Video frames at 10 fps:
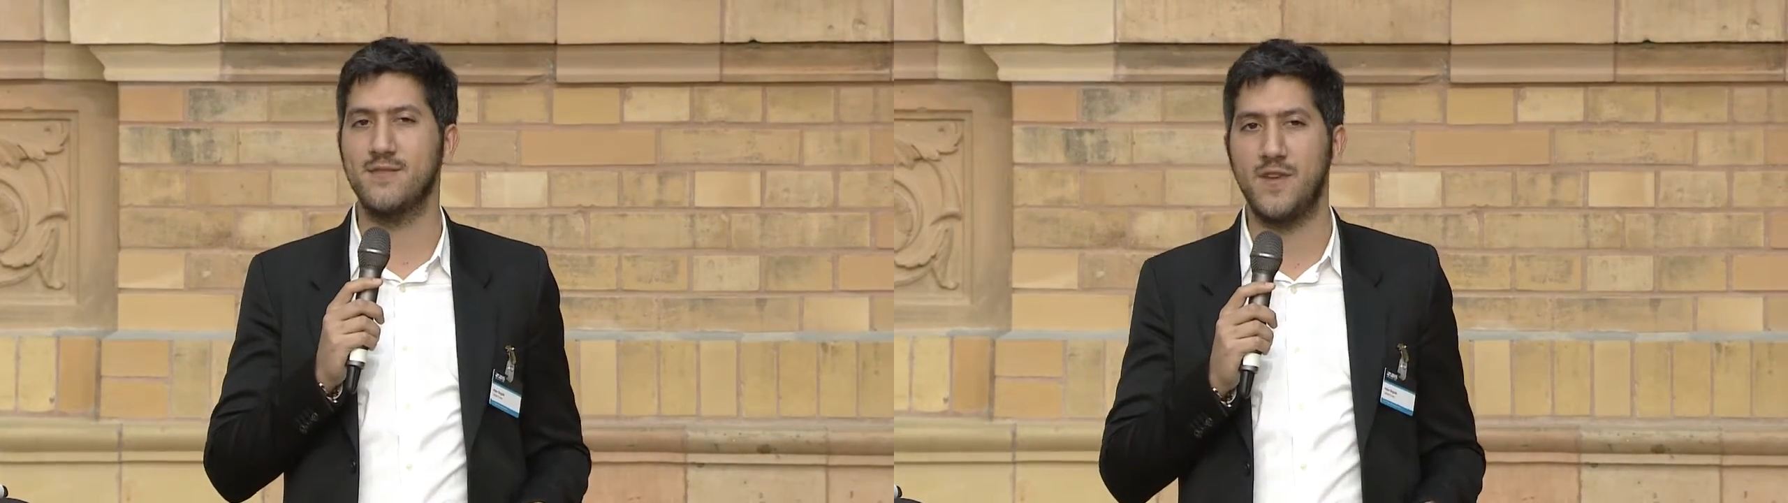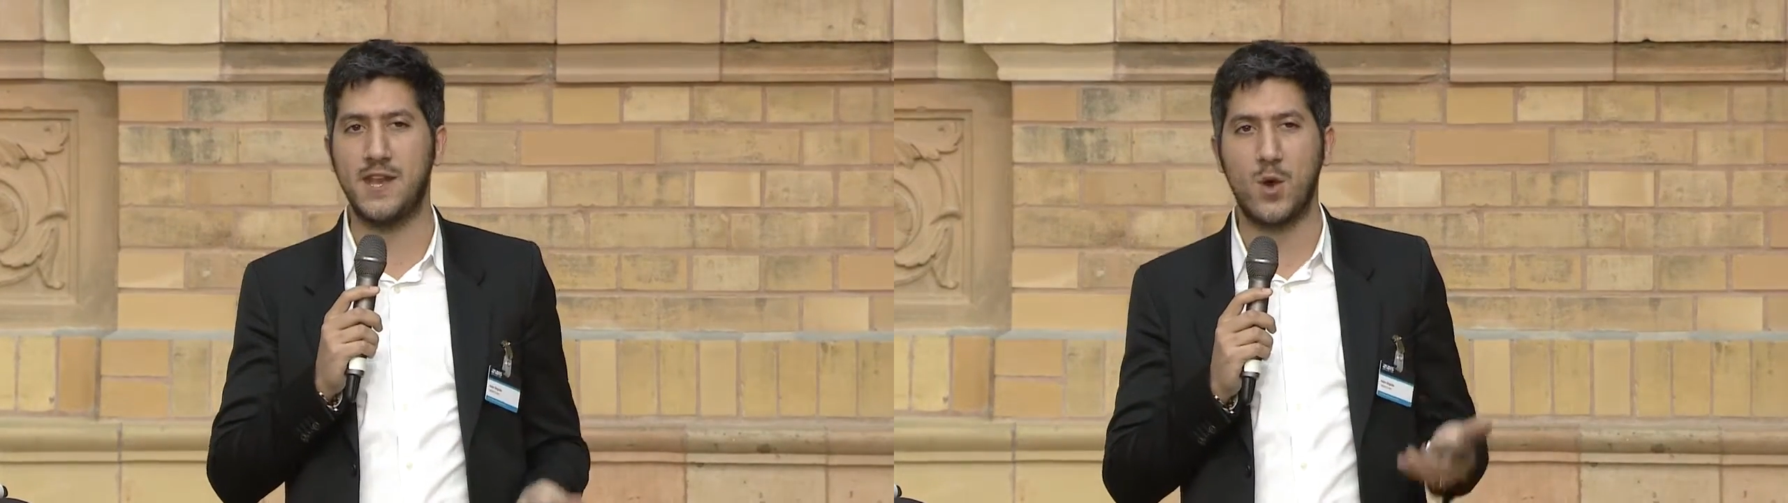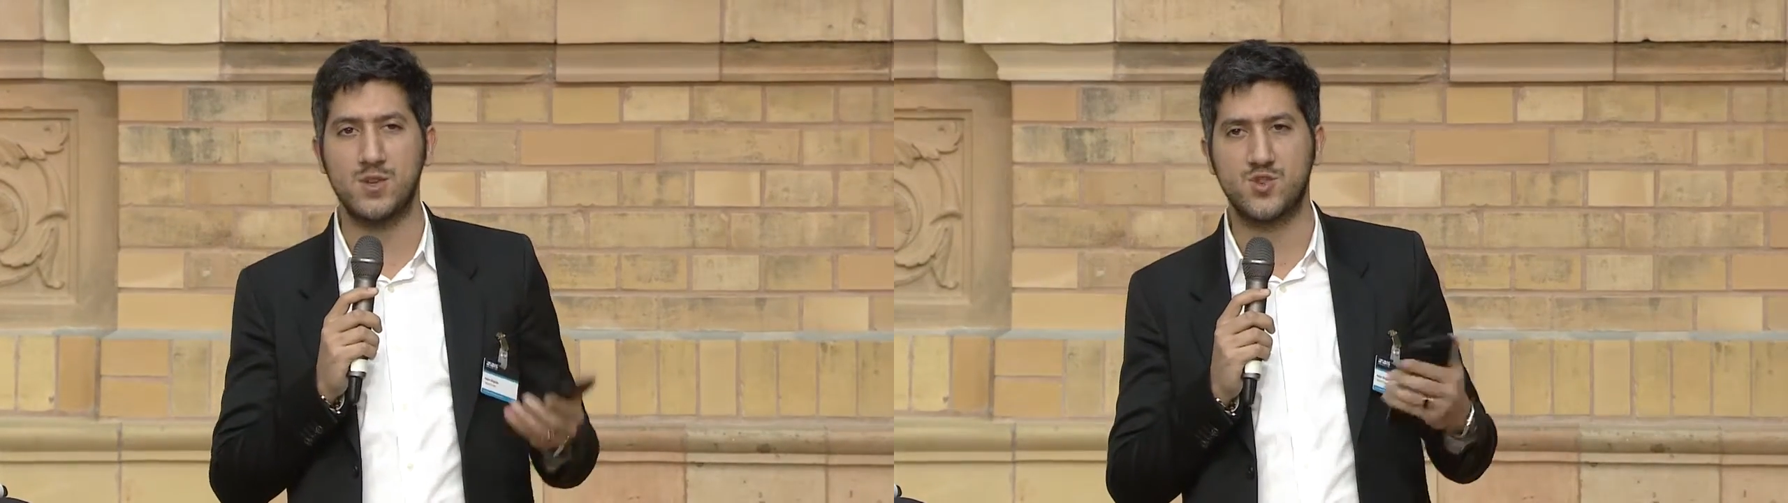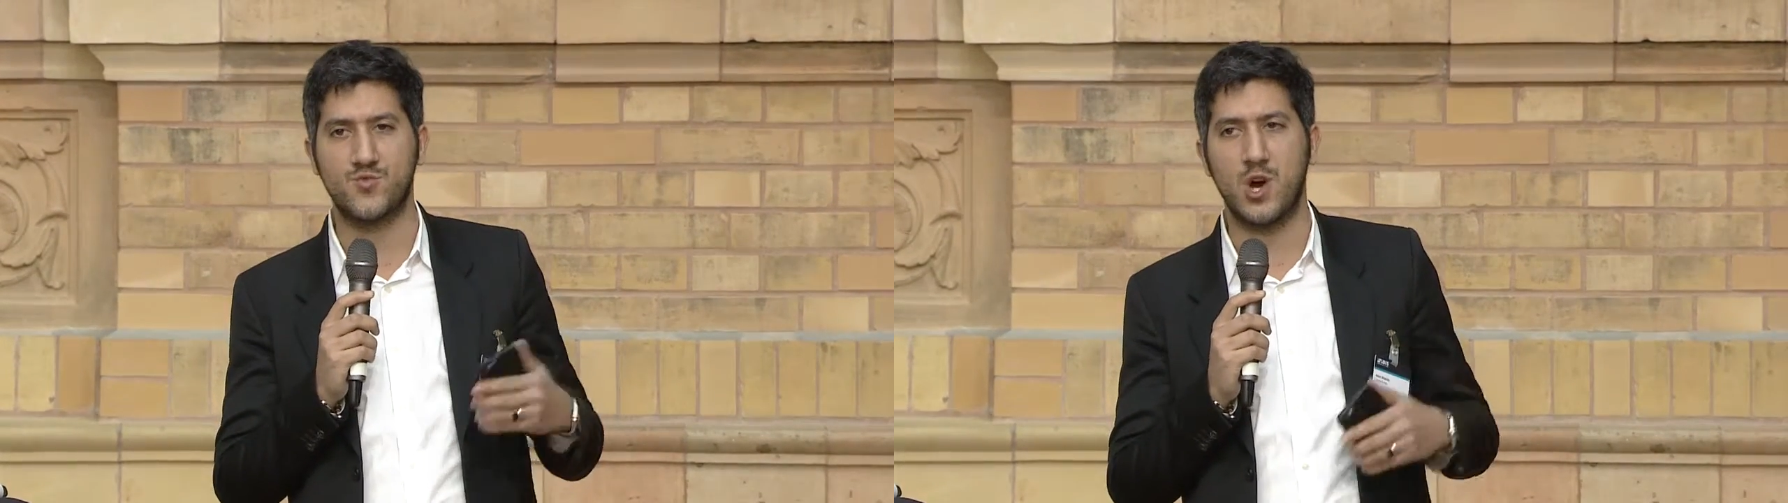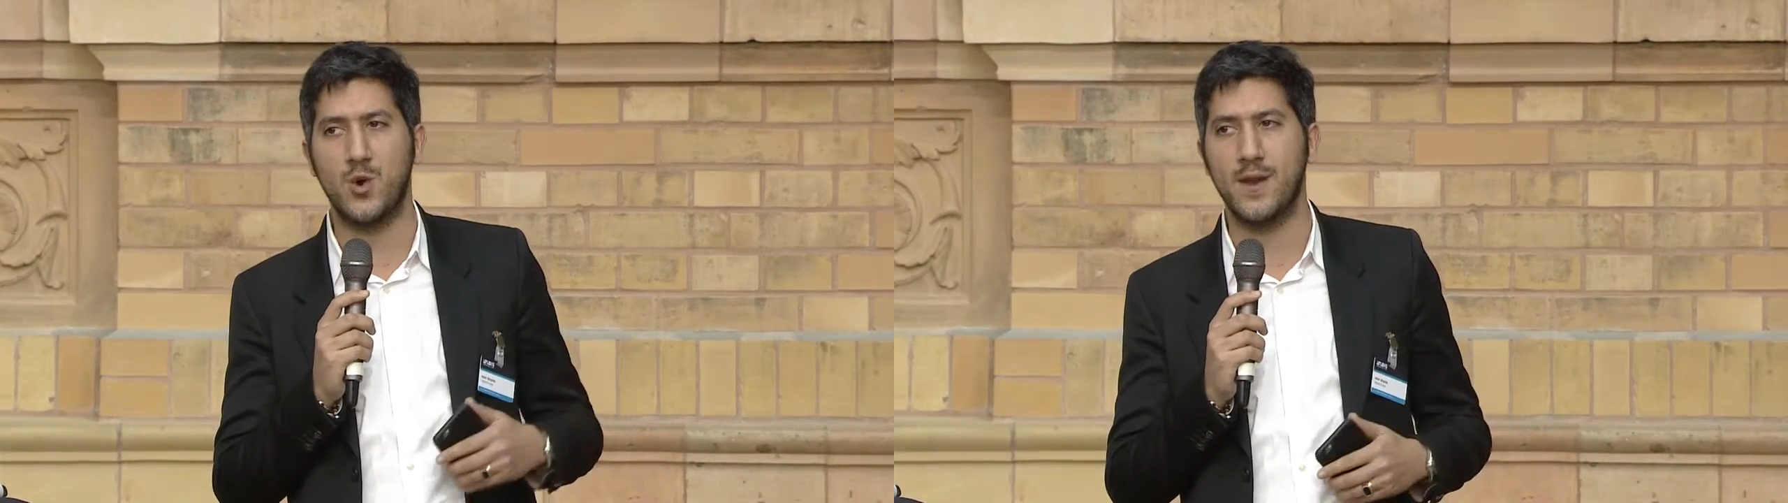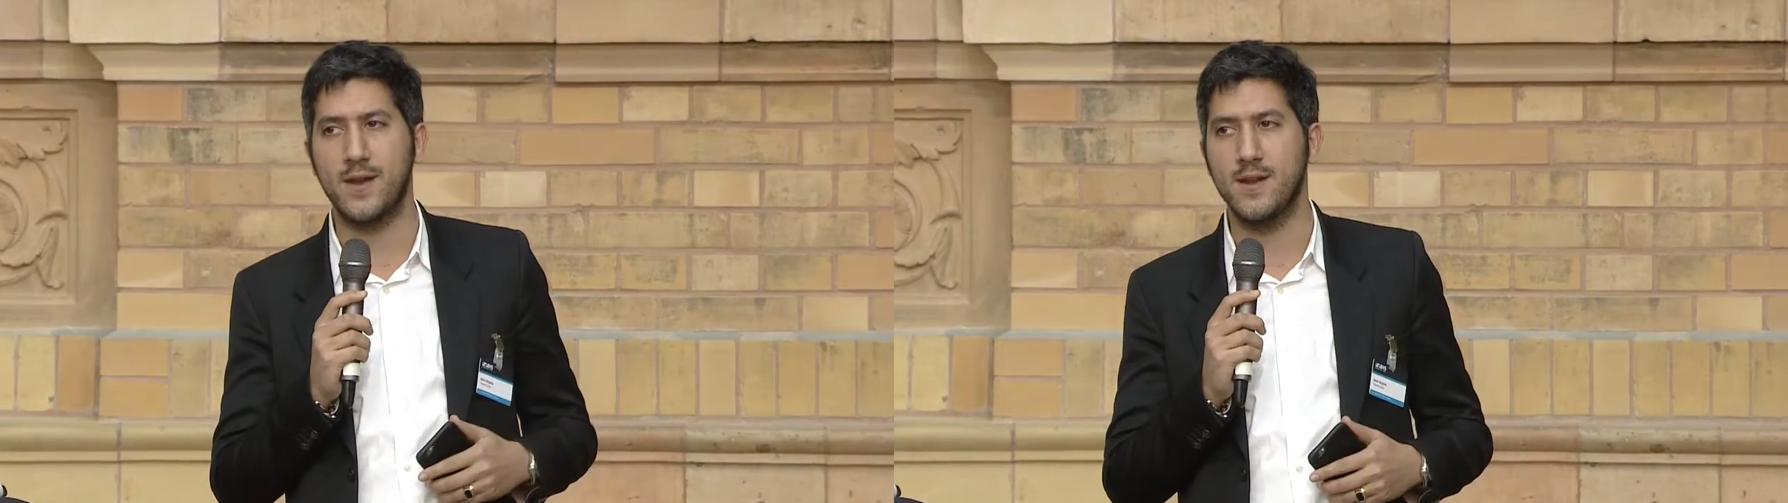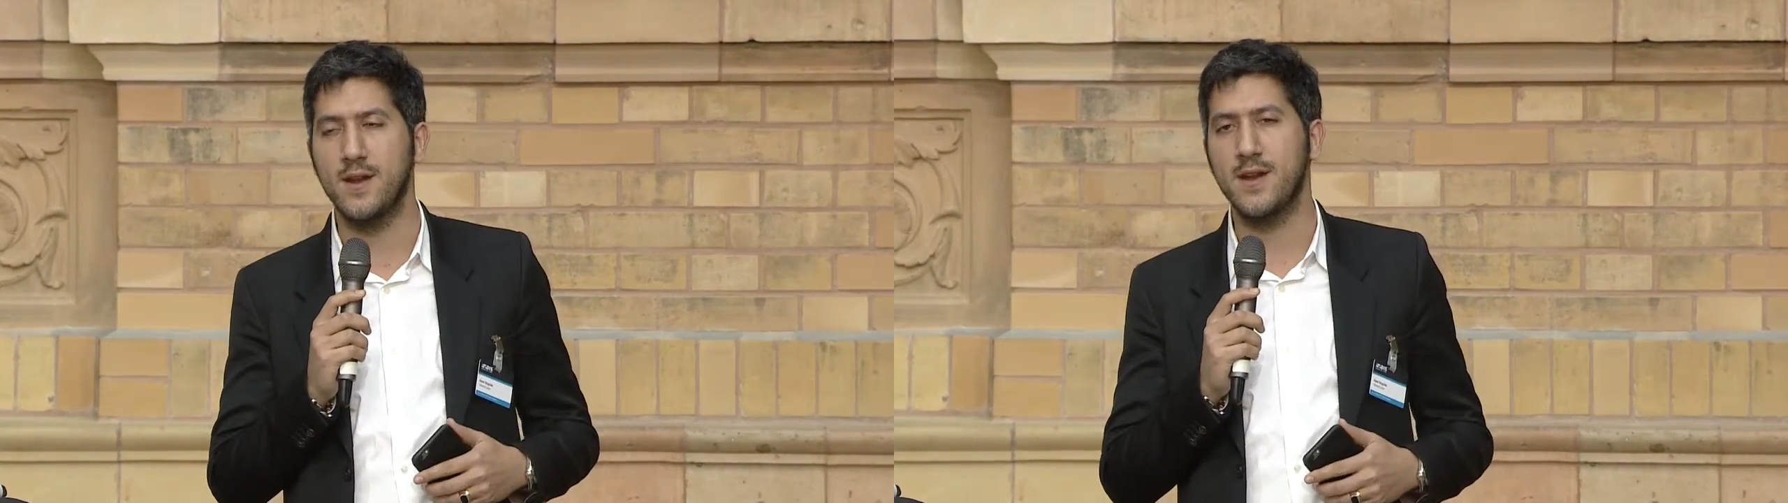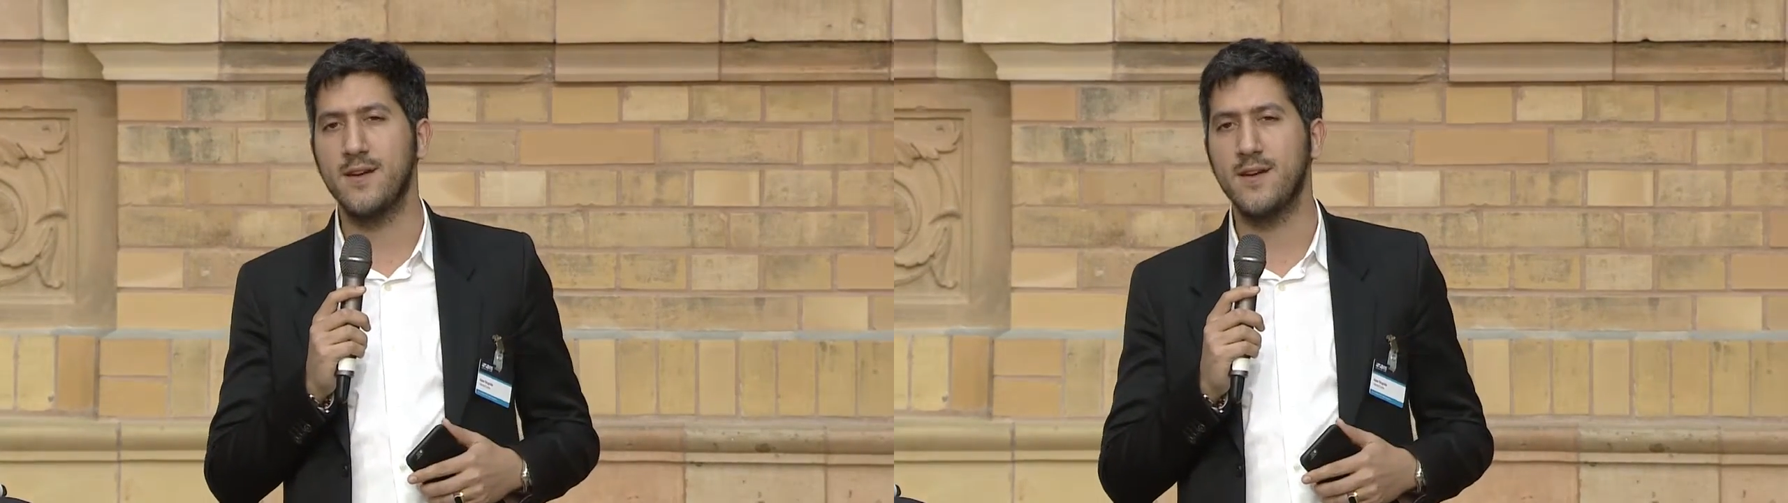video is growing,